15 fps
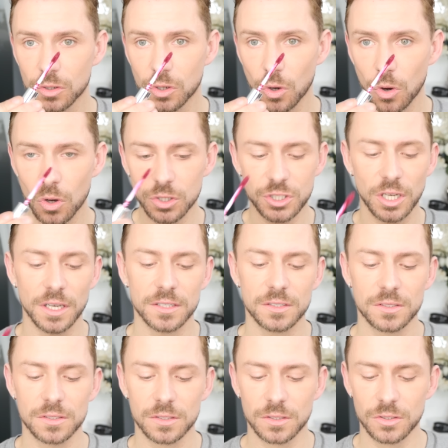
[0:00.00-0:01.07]

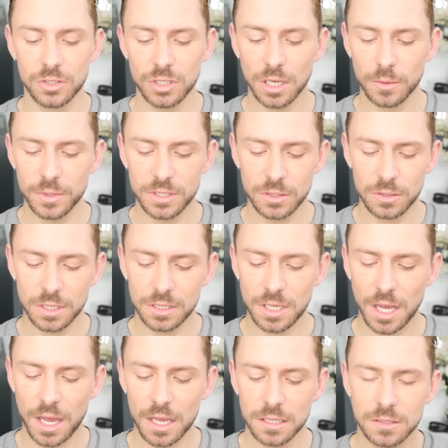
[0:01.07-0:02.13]
Gorgeous. Shall we do the
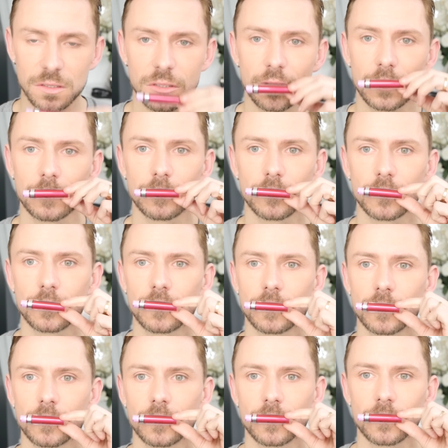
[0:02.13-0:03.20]
test?
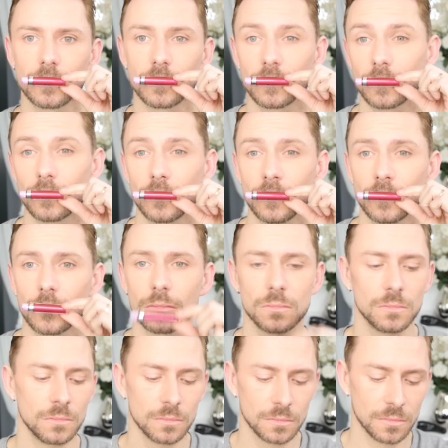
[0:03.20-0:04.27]

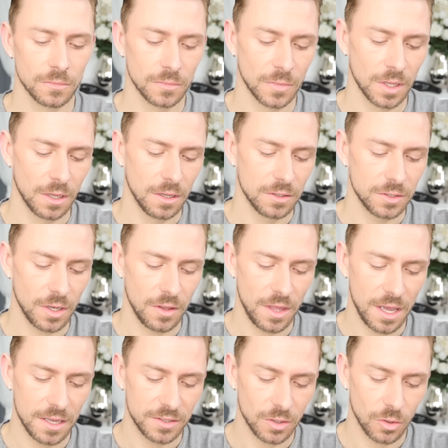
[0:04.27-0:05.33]
So
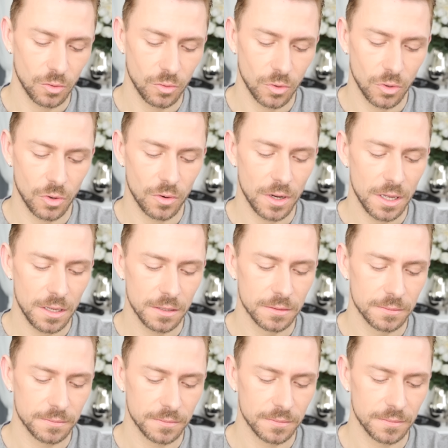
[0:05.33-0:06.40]
there's Aurora,
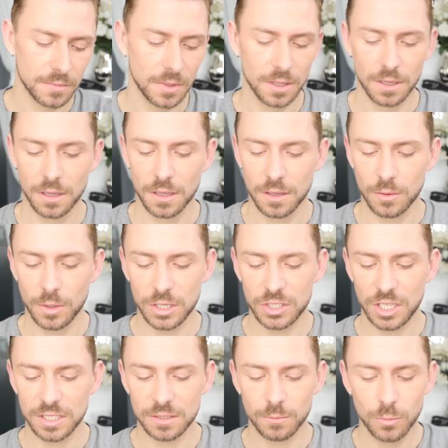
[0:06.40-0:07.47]

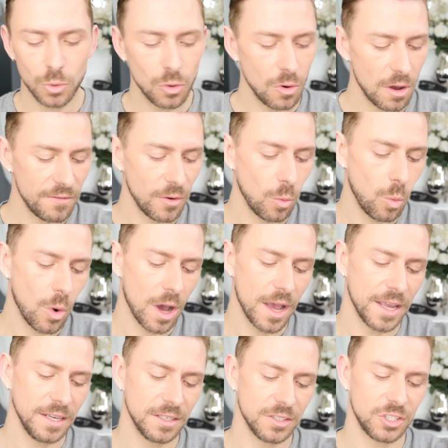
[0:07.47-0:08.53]
which is more of a
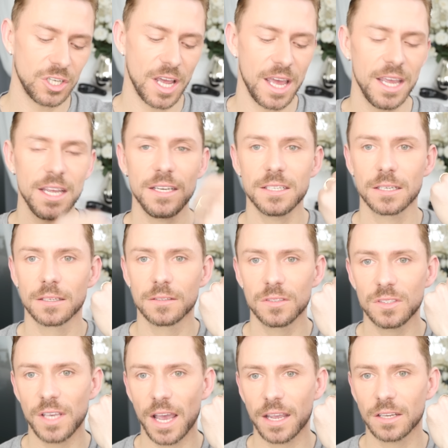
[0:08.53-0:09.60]
wine shade,
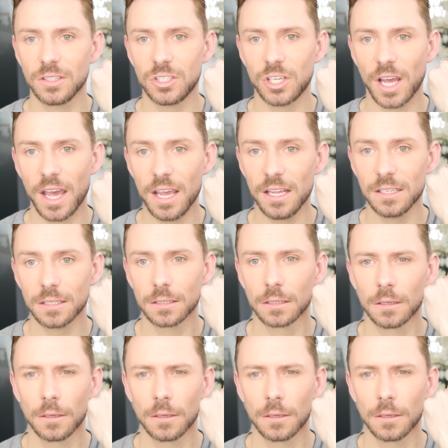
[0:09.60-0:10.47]
second shade.